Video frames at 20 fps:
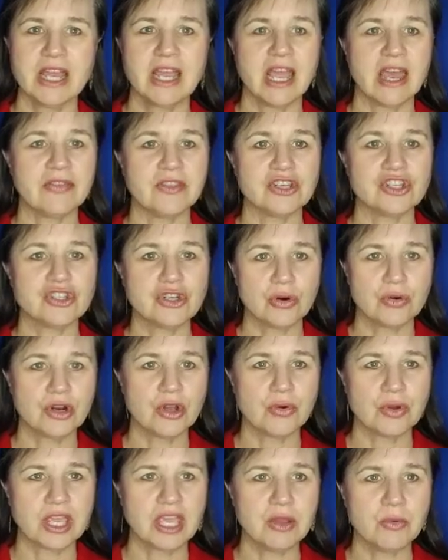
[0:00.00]
And the short
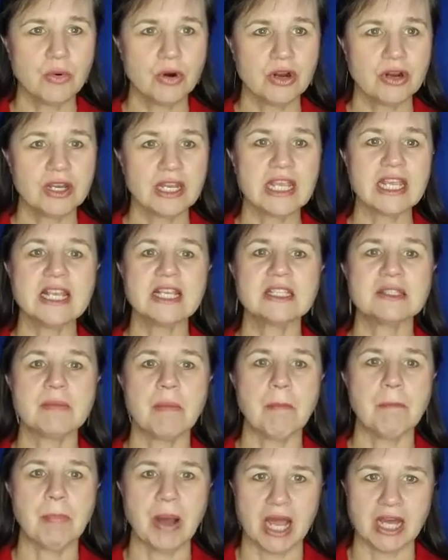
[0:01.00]
O keyword is
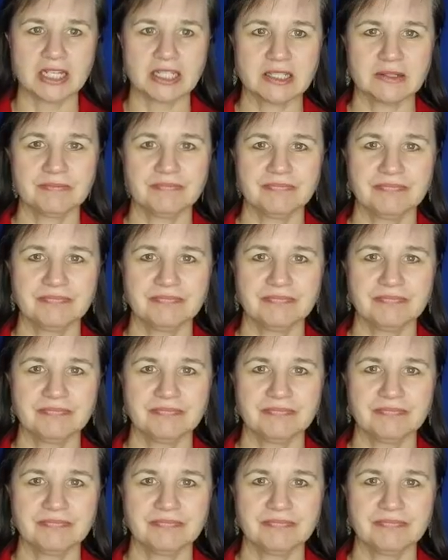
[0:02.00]
but.